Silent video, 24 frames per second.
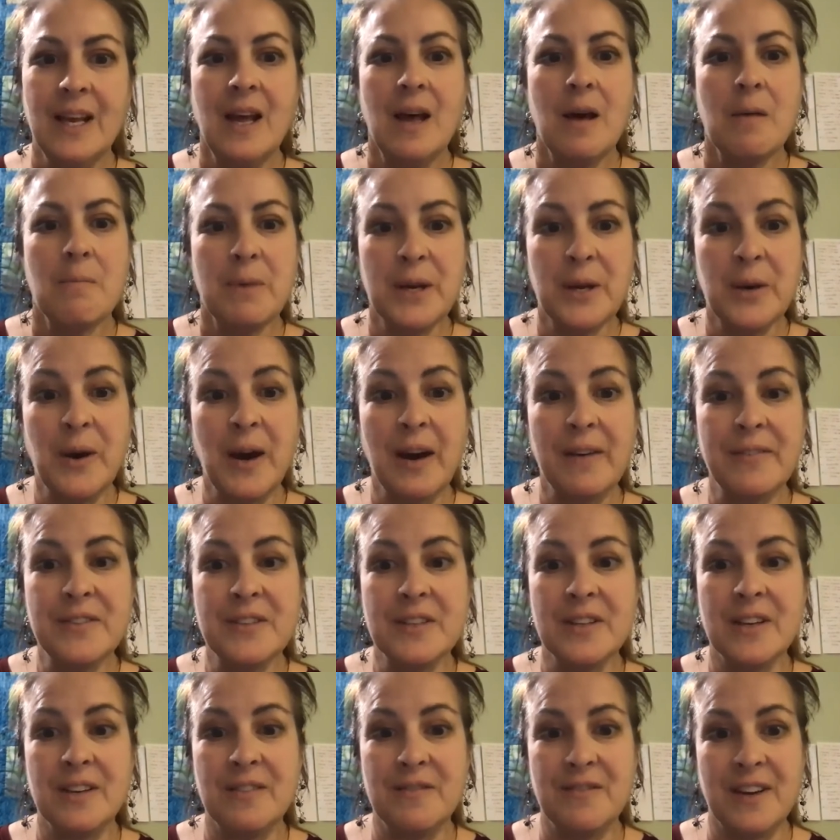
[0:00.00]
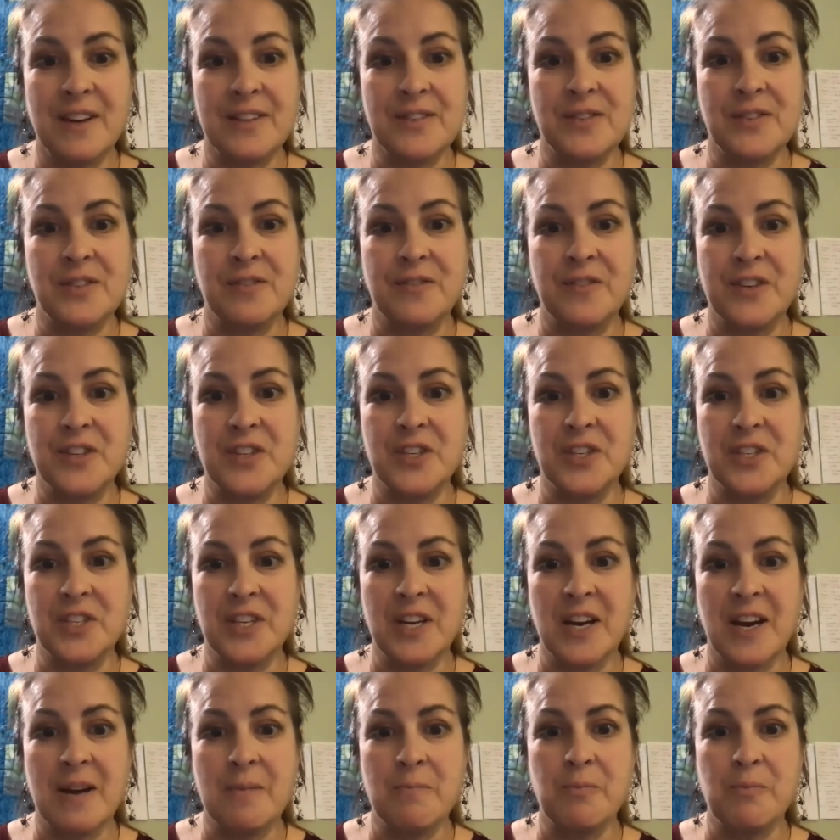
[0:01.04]
But you have to invest sufficient
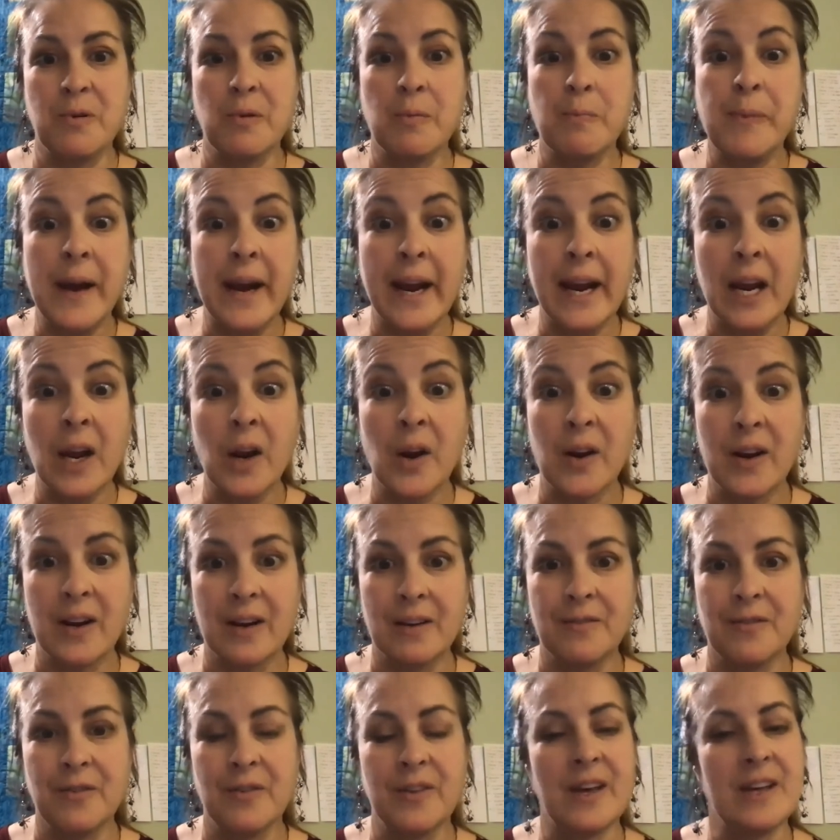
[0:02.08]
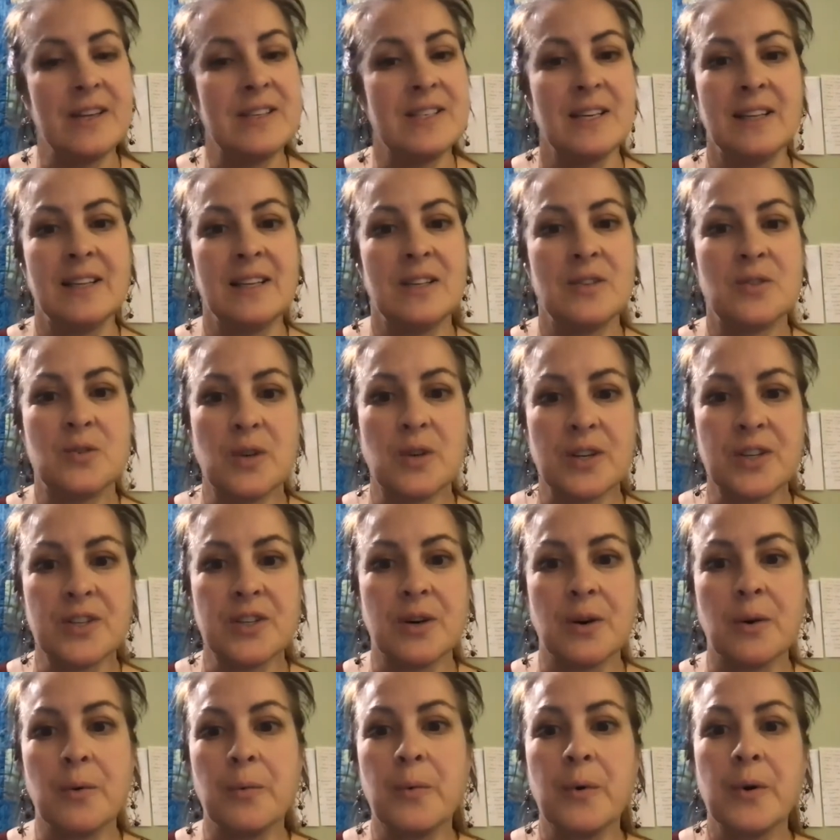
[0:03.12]
time preparing for that daily instruction
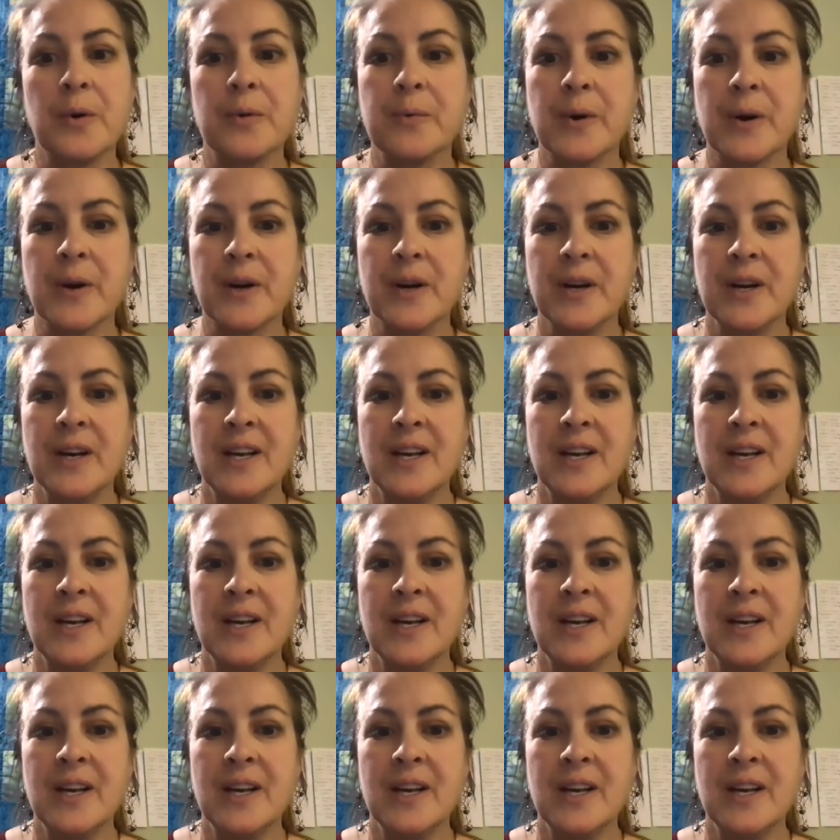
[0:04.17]
and word work.